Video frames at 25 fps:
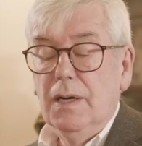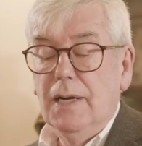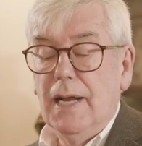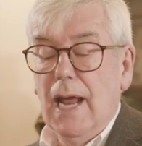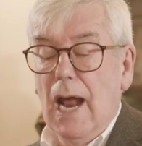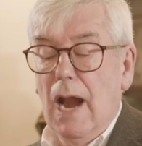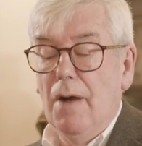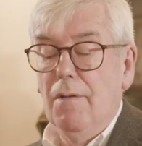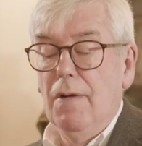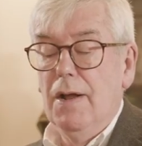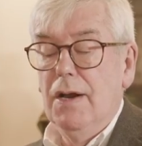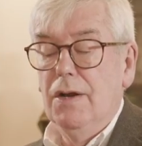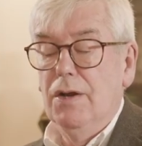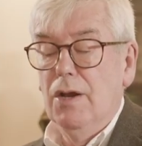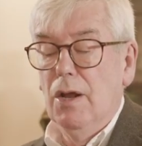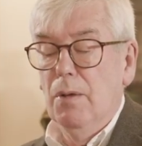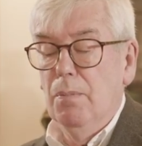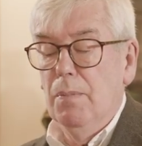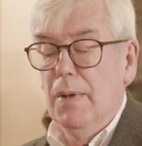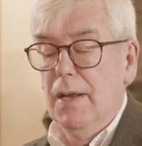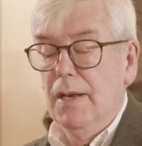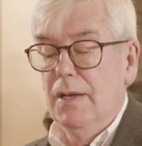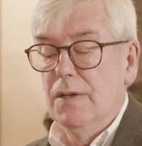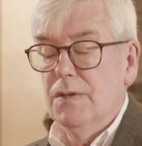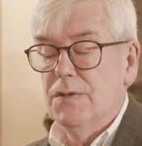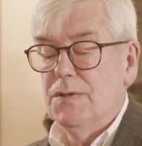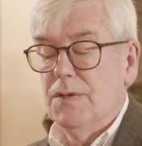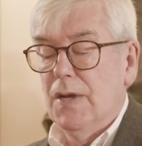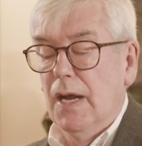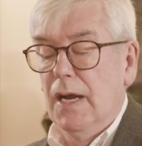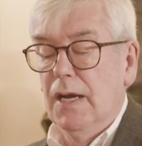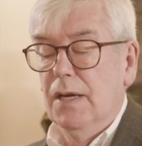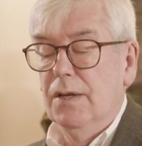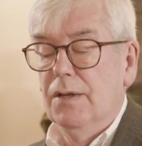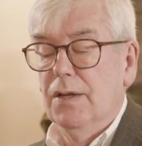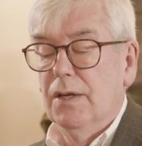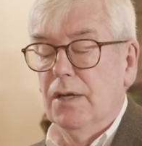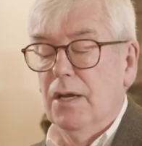carried him
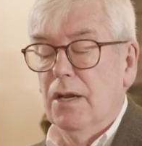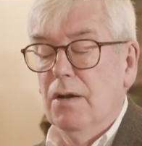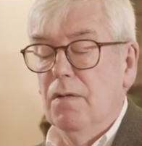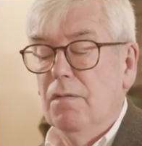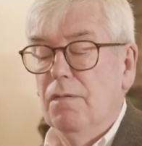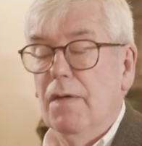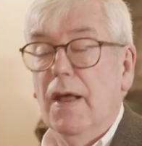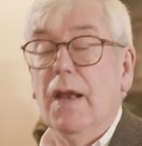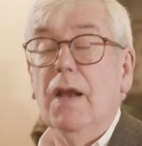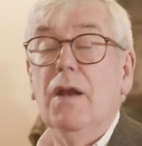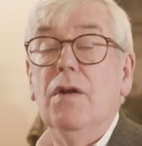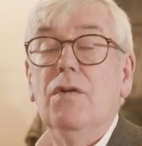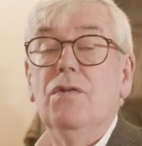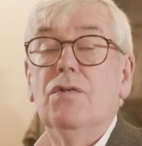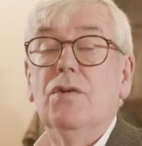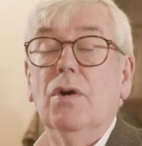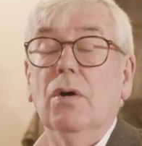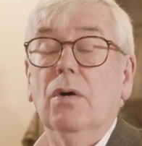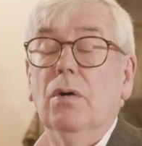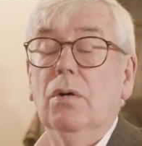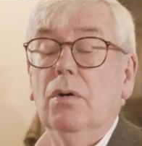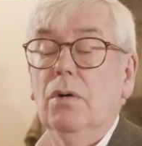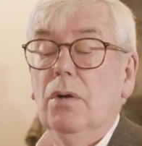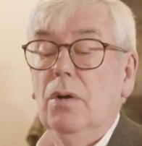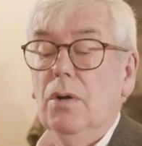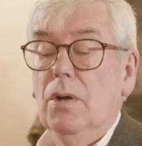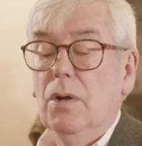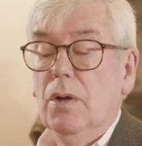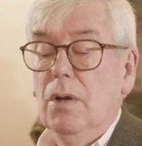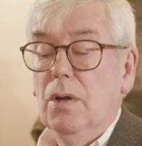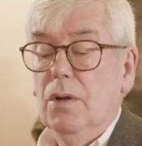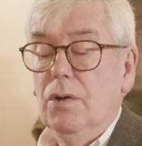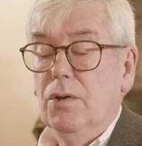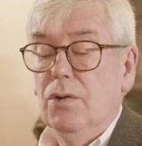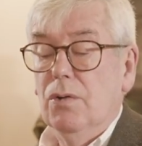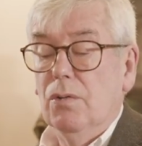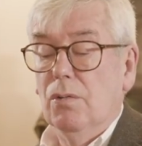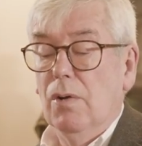inside the convento
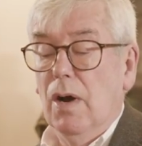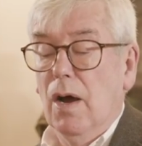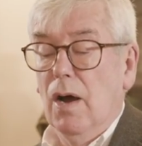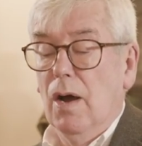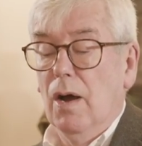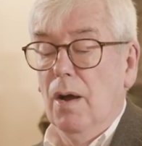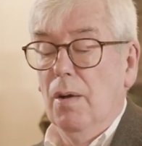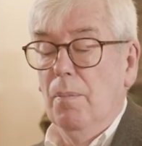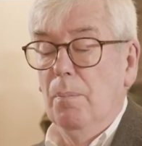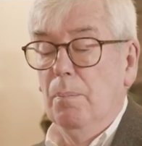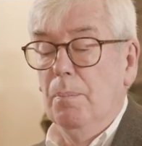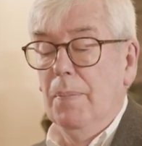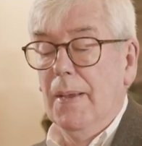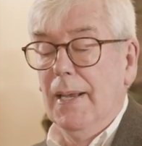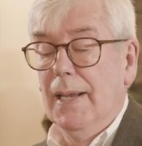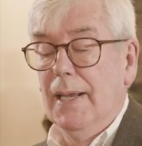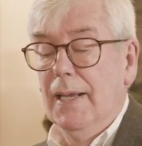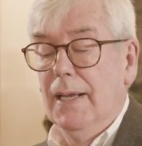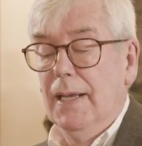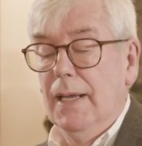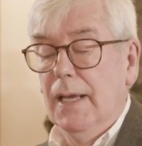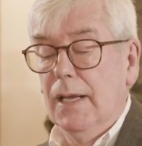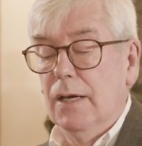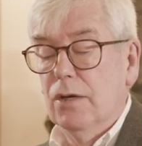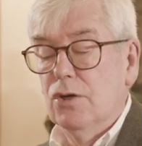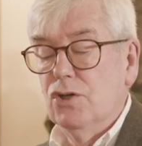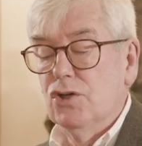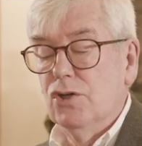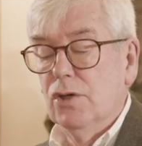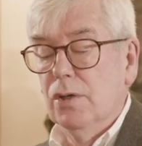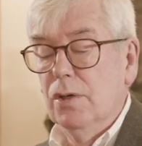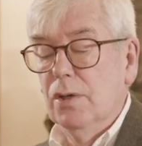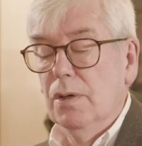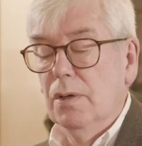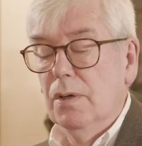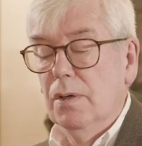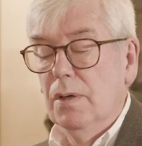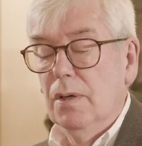to our big
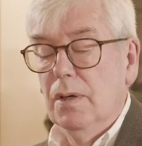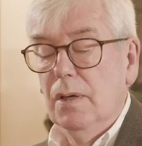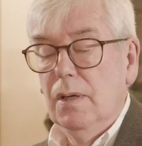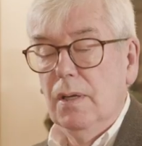kitchen,